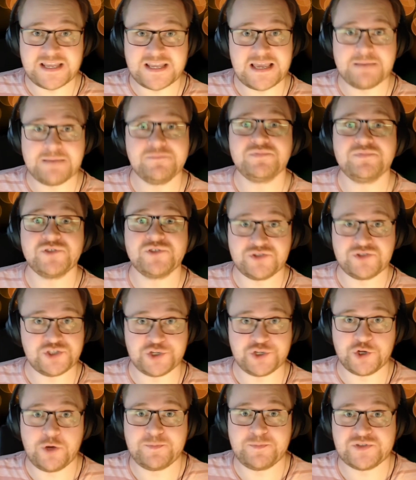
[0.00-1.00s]
name,
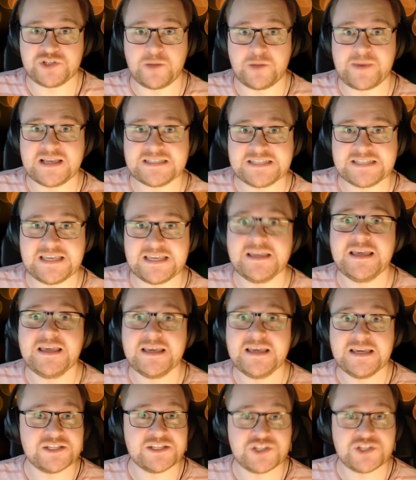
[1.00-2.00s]
shut up, stop asking.
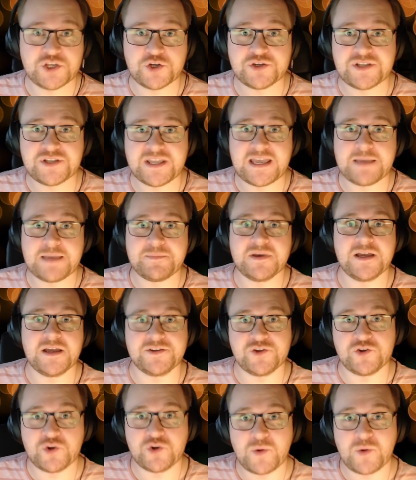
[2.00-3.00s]
It's a good name, I
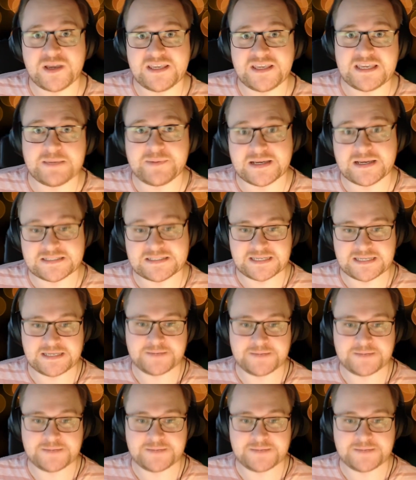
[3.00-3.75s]
don't know why you keep asking.